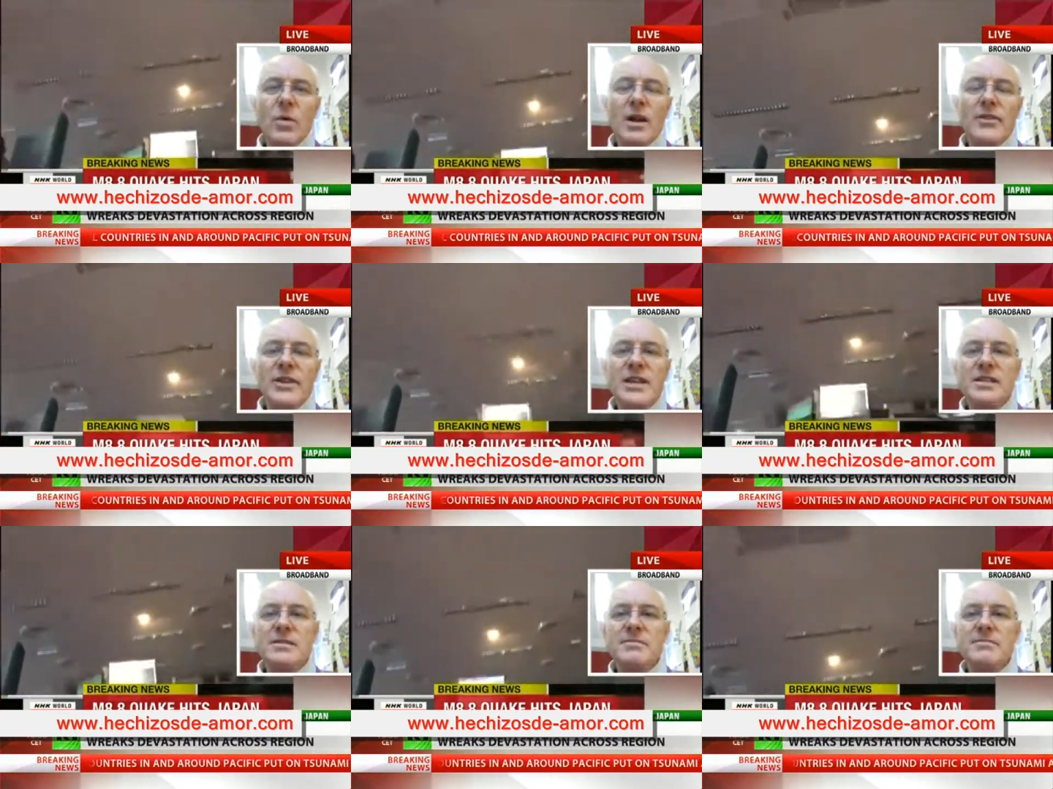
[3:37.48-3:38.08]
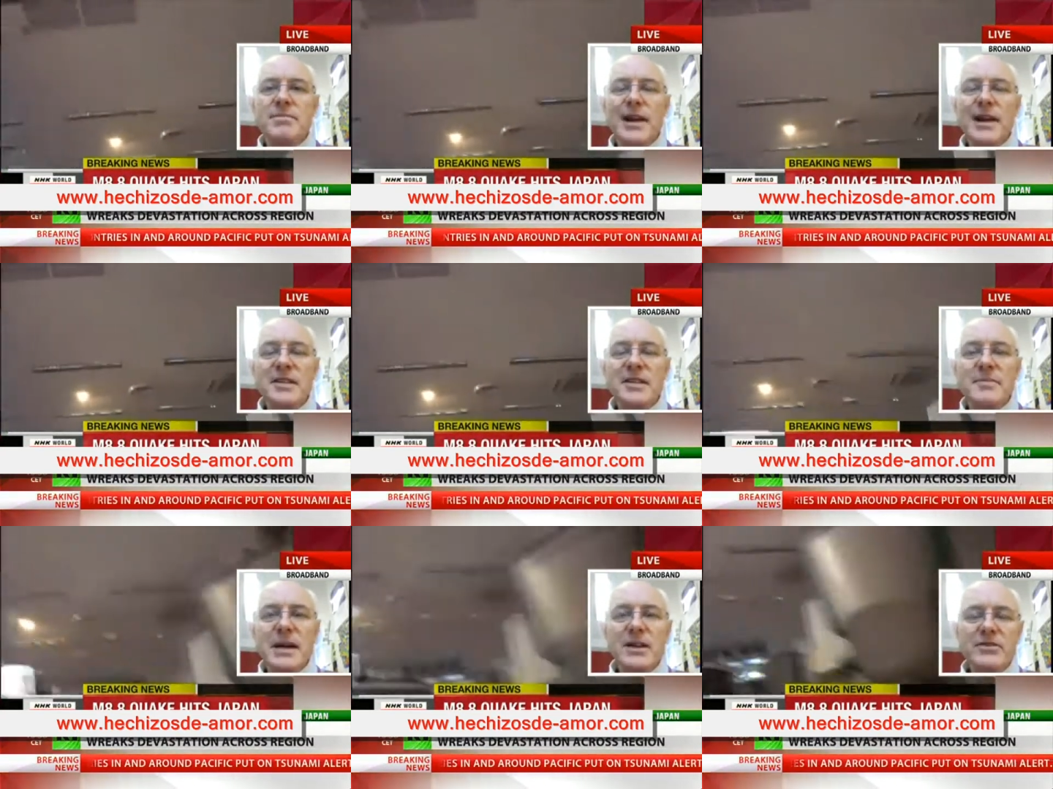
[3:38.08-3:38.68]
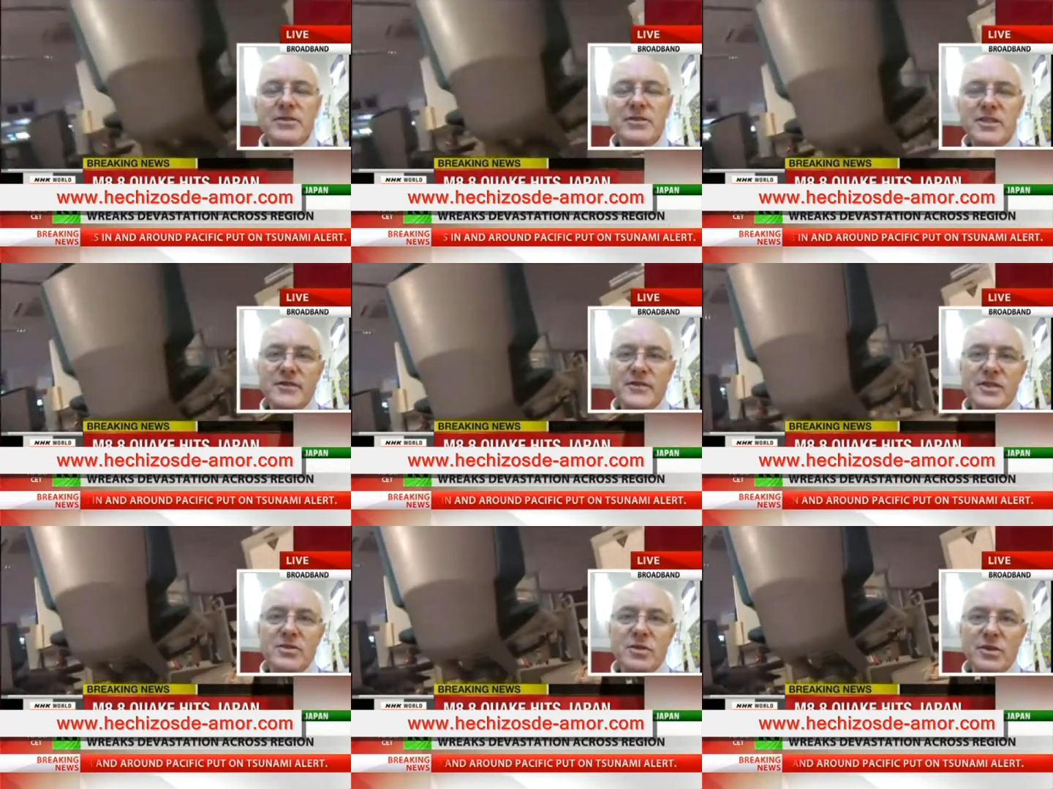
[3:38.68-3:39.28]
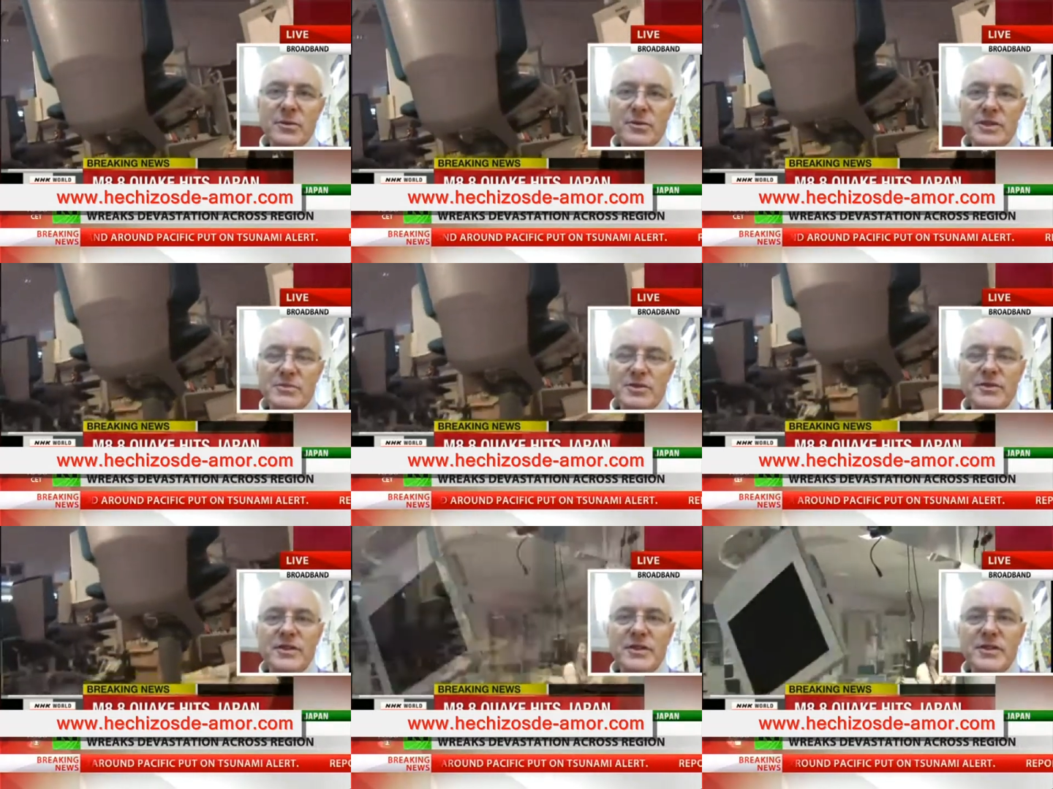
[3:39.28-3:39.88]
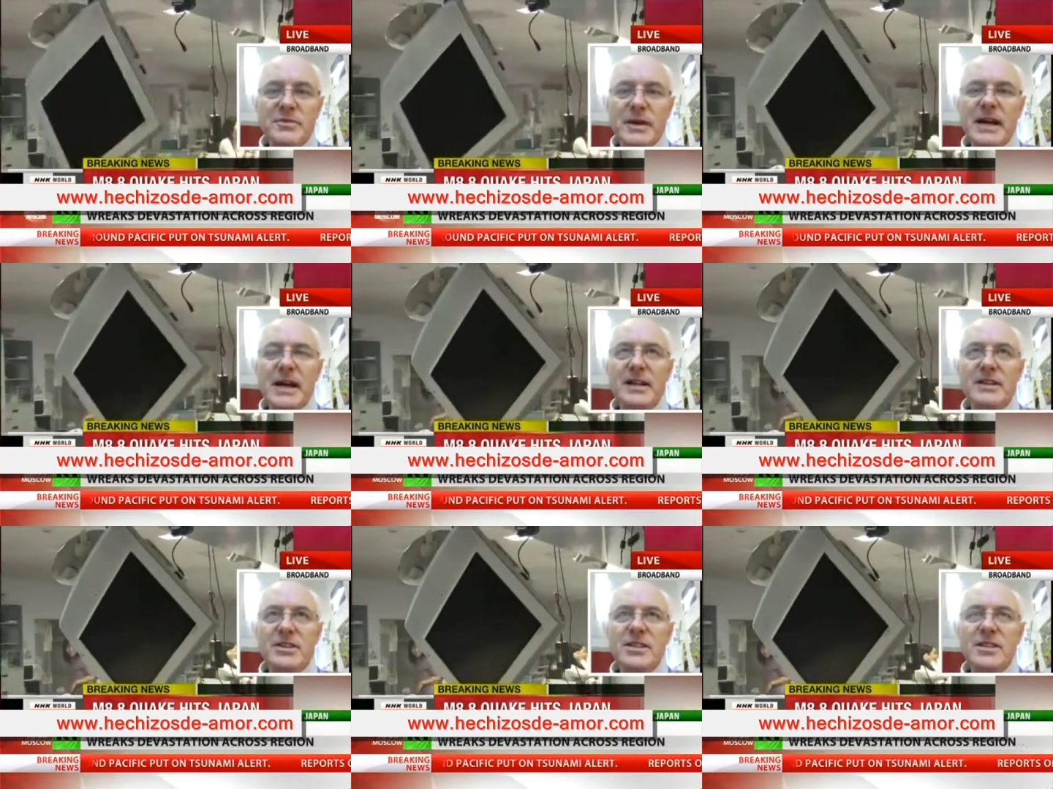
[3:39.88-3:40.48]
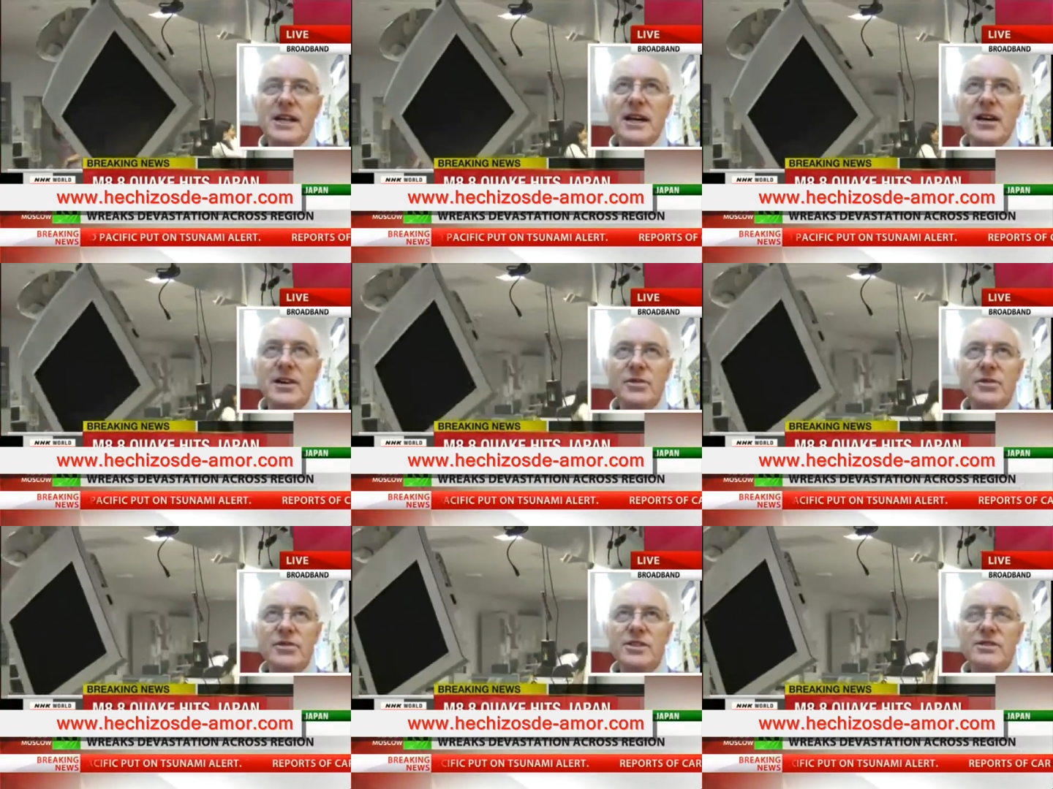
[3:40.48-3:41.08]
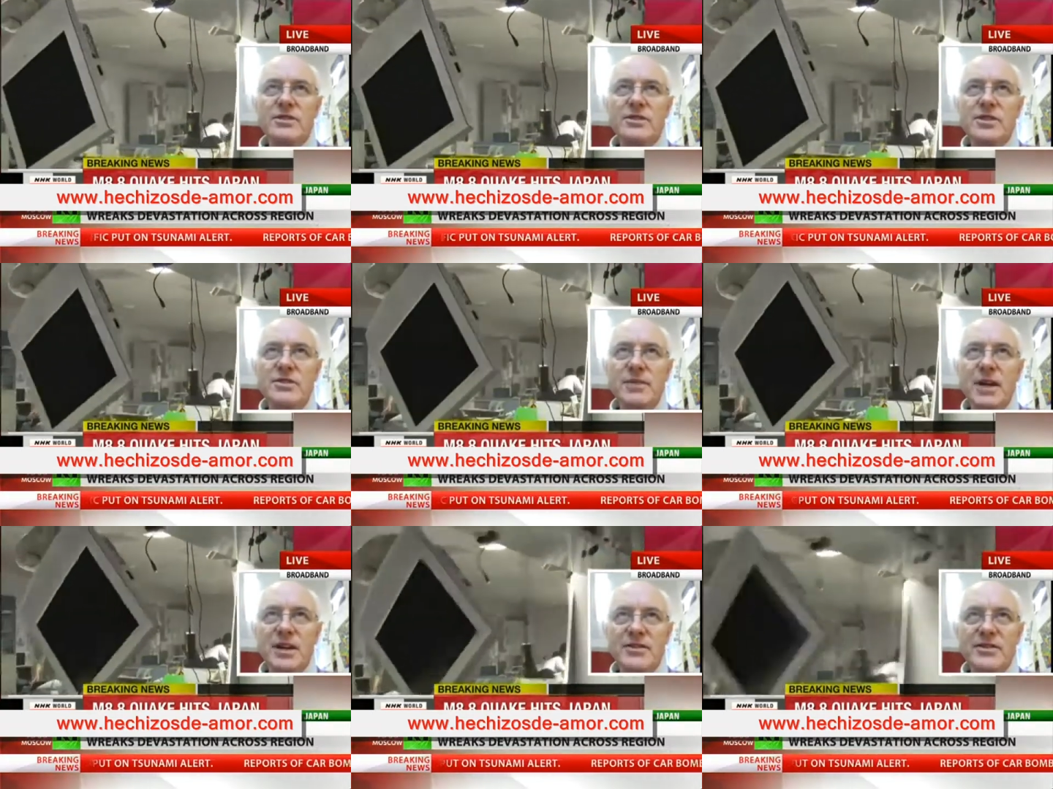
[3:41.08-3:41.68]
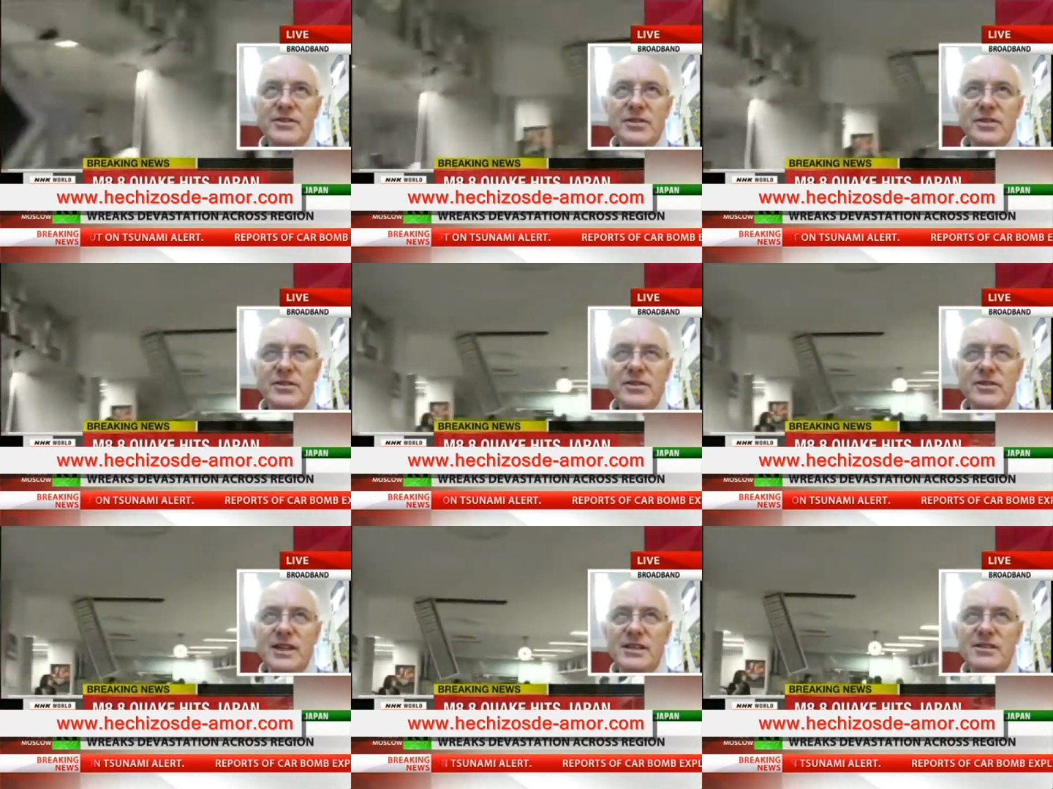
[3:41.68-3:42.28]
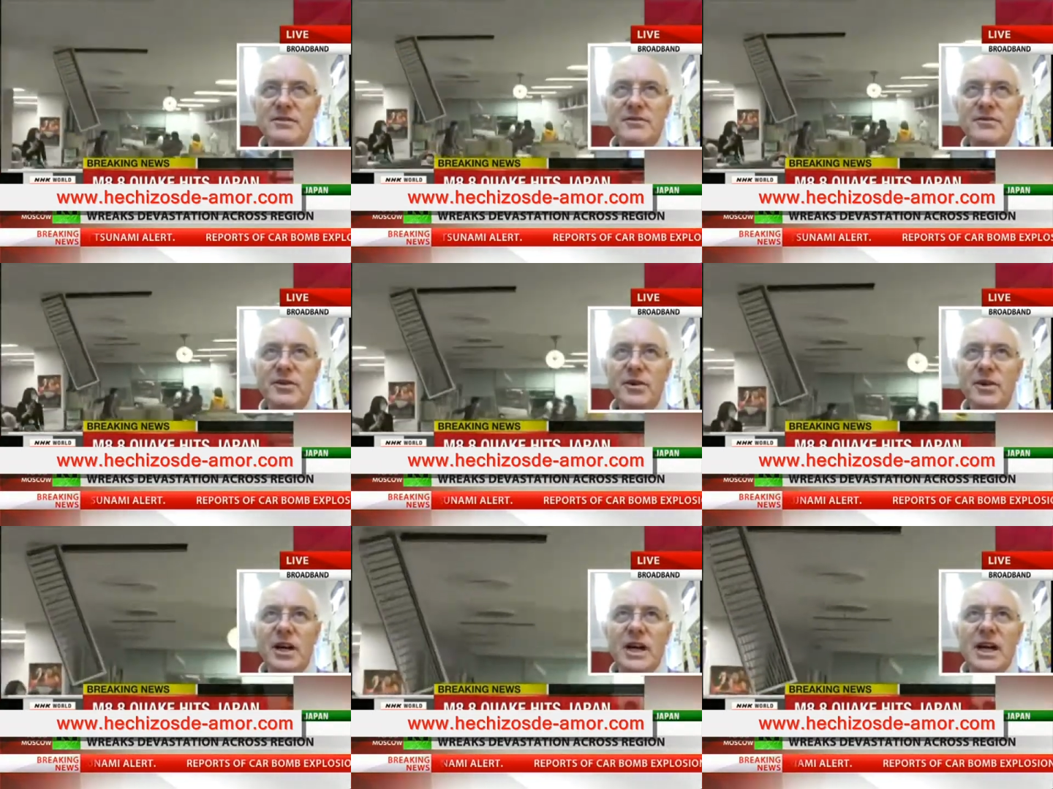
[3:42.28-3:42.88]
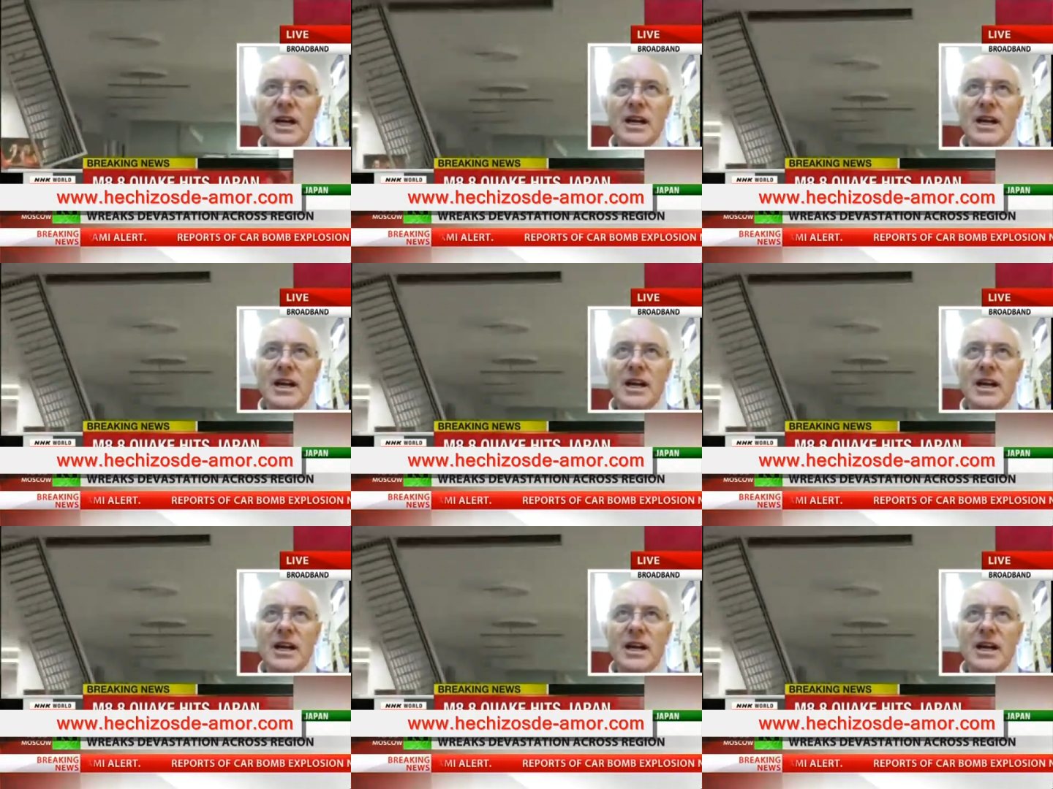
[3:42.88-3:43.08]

Well, these plate boundaries of the sort which moved in Japan just now and also in Sumatra in 2004,